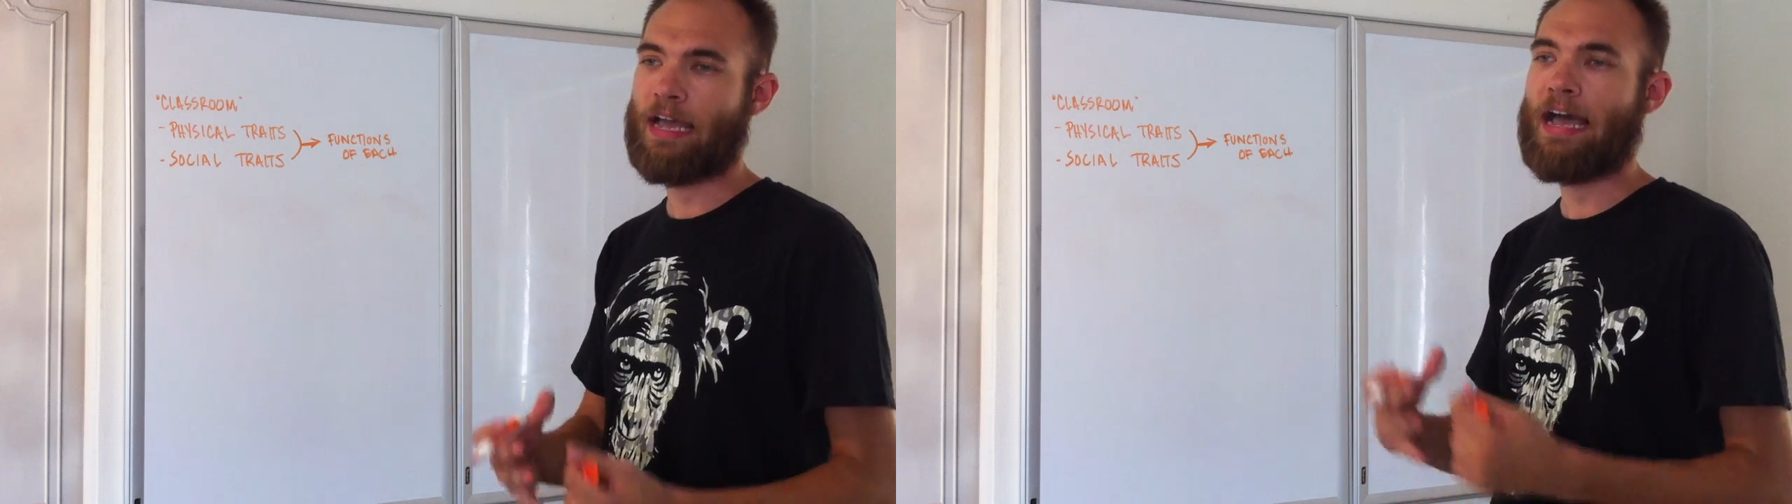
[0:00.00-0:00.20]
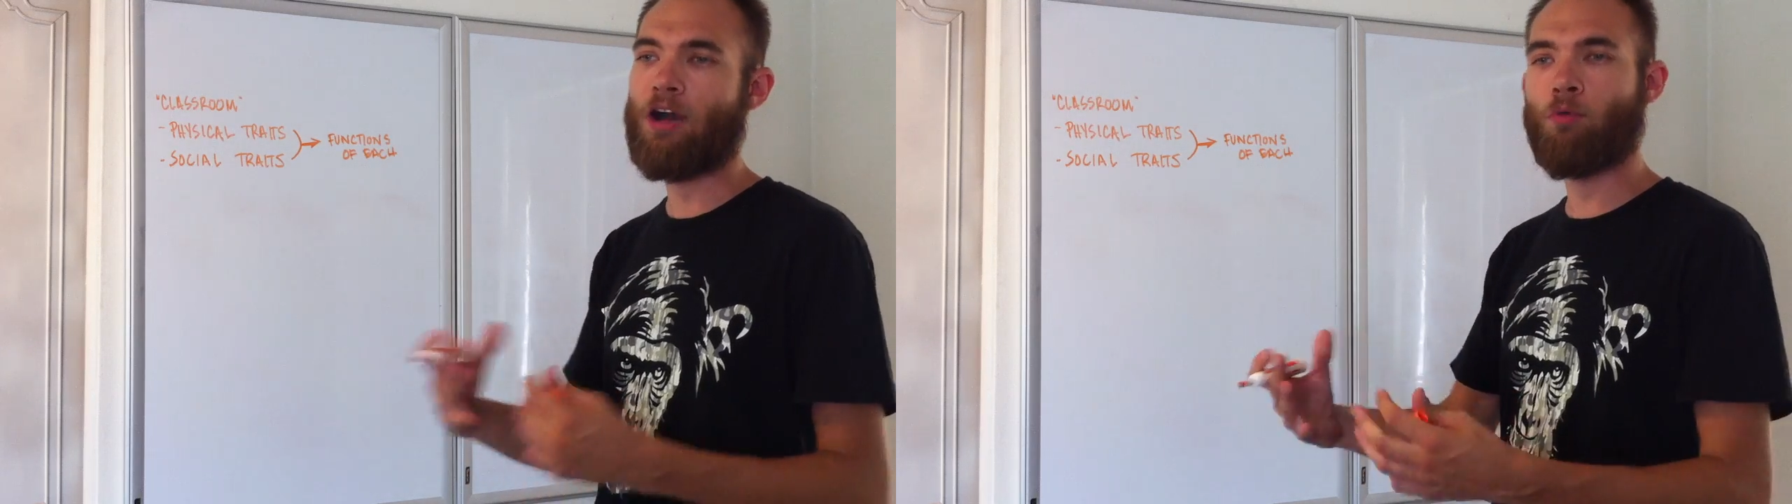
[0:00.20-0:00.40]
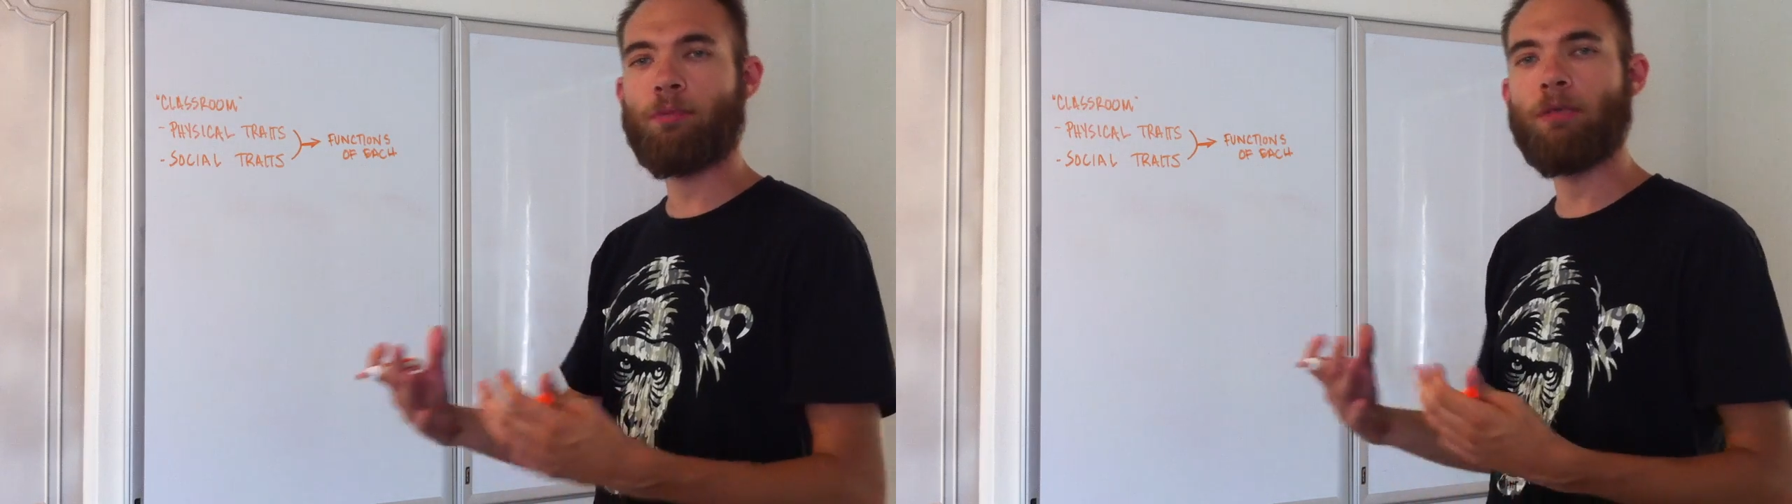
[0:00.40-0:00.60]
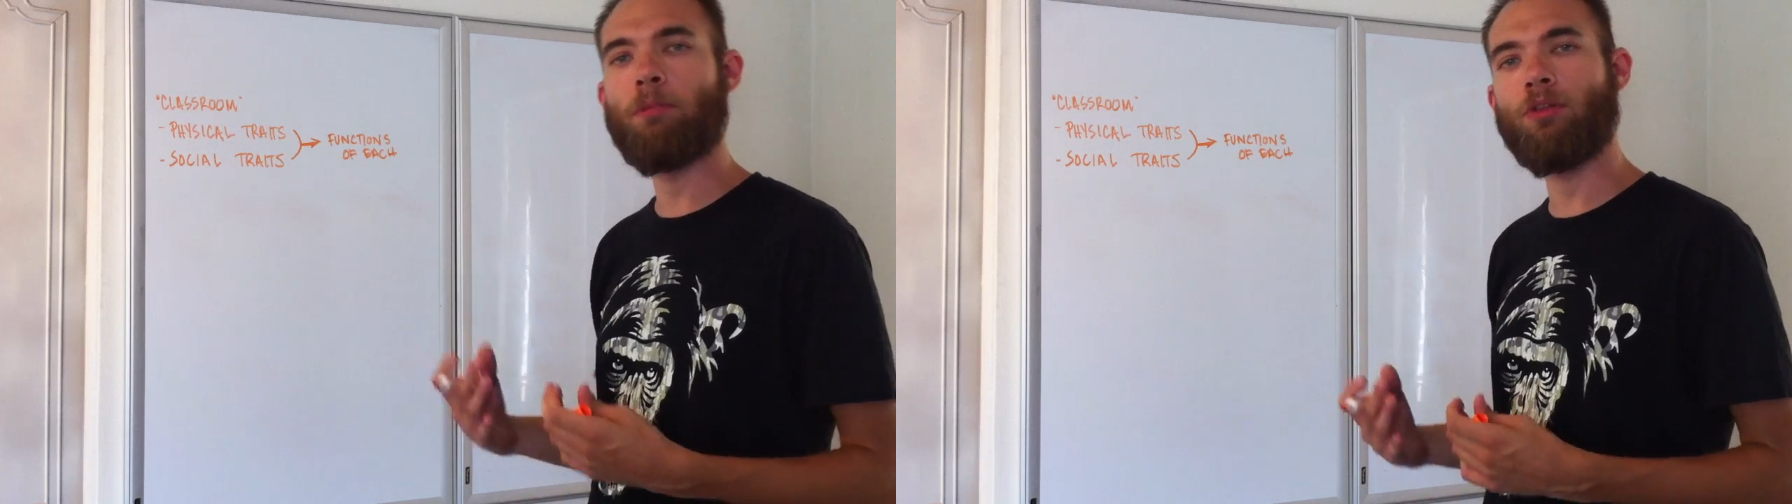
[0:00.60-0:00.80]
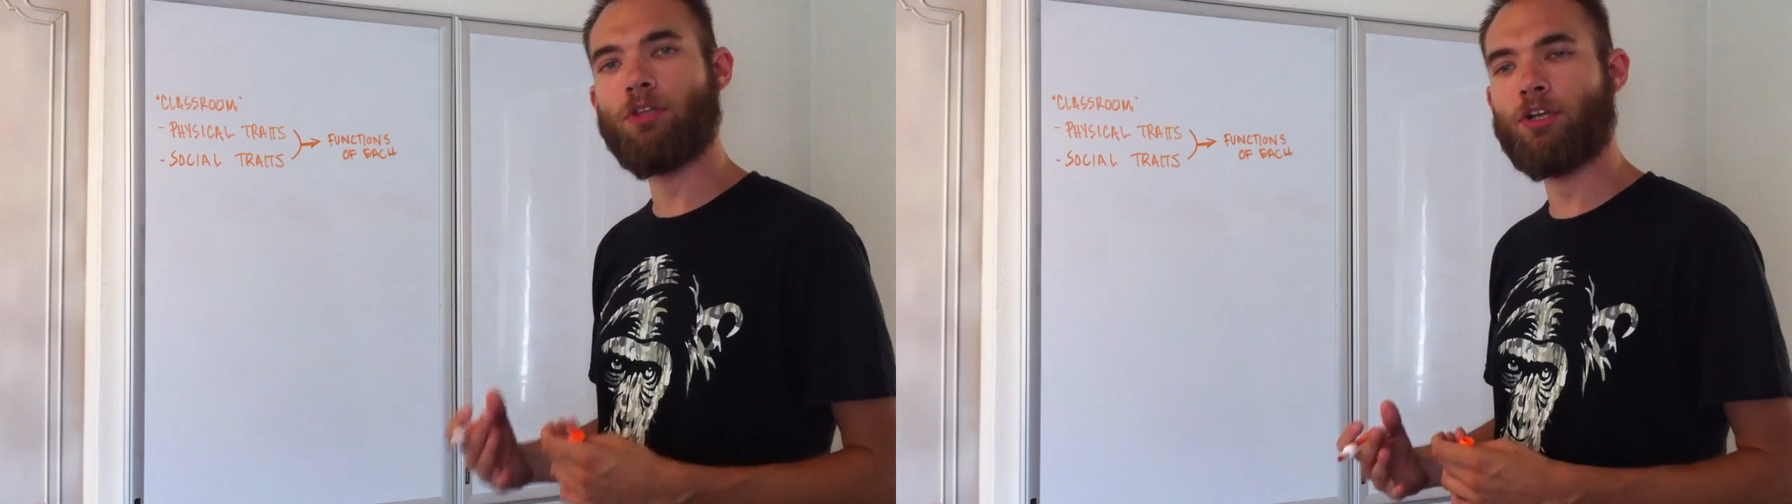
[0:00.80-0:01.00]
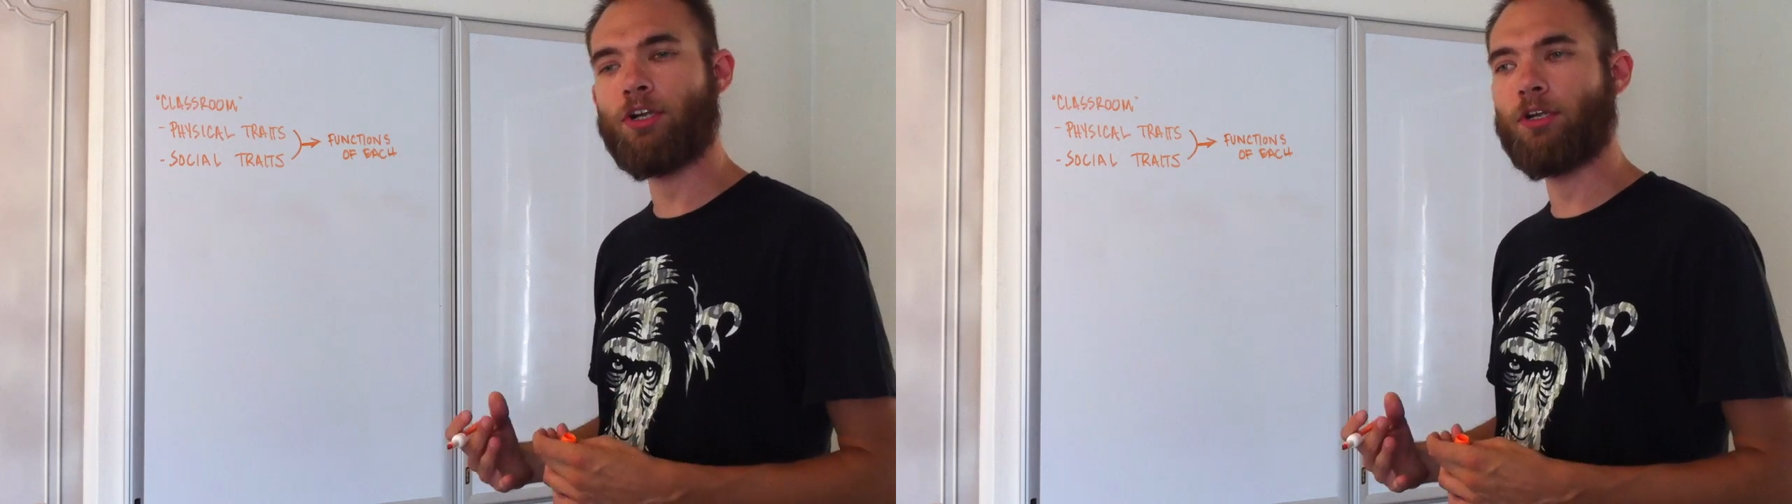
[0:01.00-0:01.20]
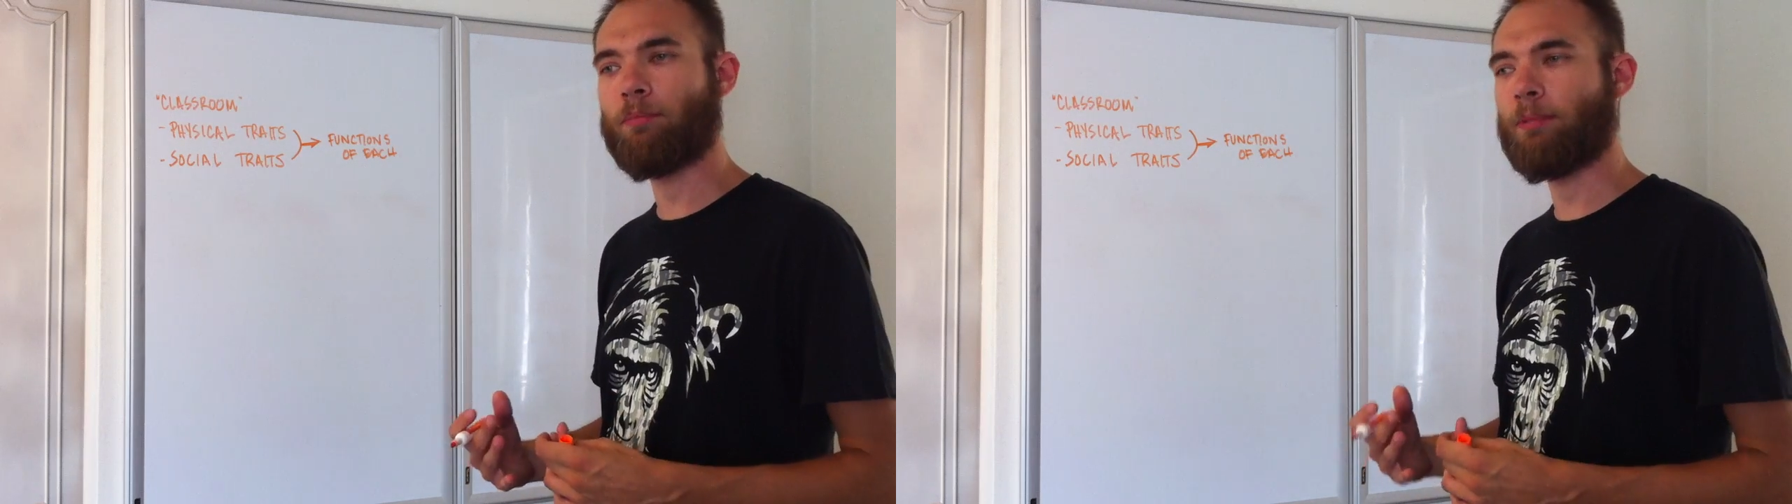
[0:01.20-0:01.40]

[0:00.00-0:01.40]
how people learn,